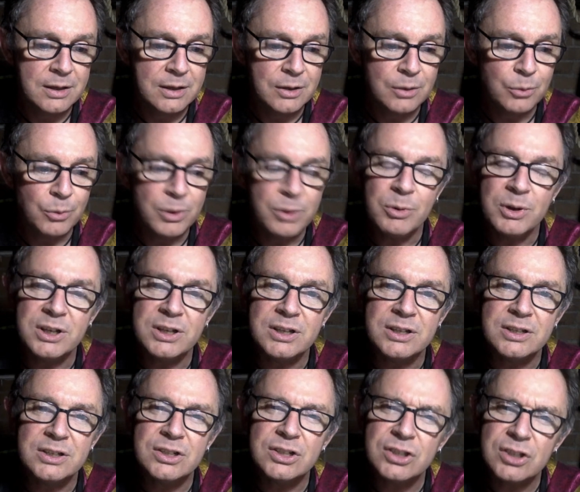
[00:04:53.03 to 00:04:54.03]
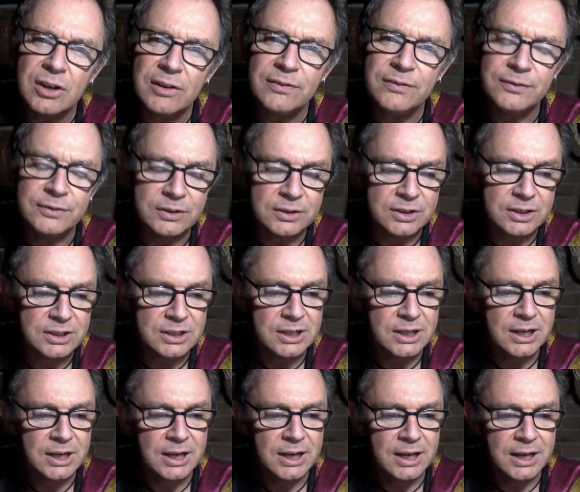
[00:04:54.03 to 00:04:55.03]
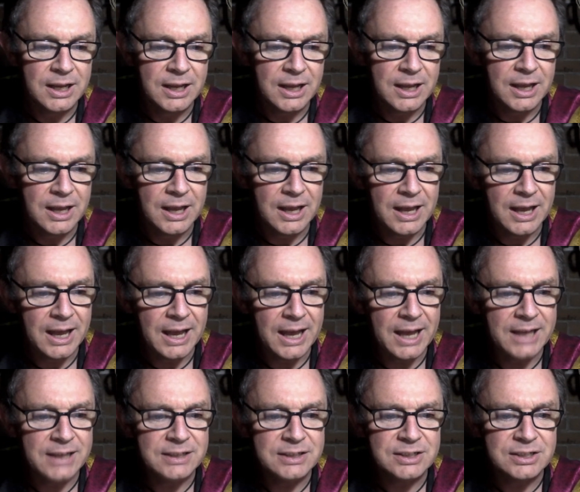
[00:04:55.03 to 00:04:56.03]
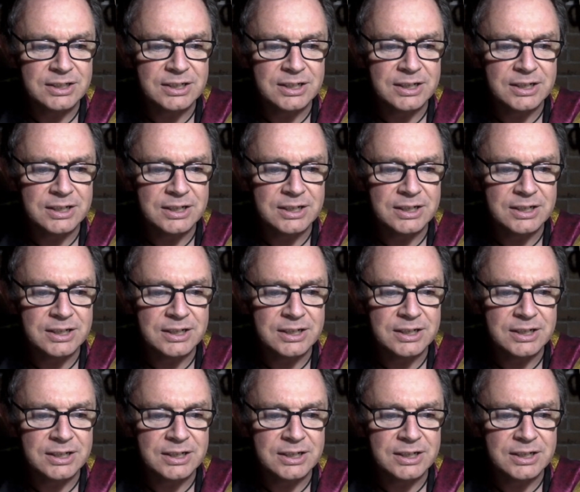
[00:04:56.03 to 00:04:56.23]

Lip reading: we were softened and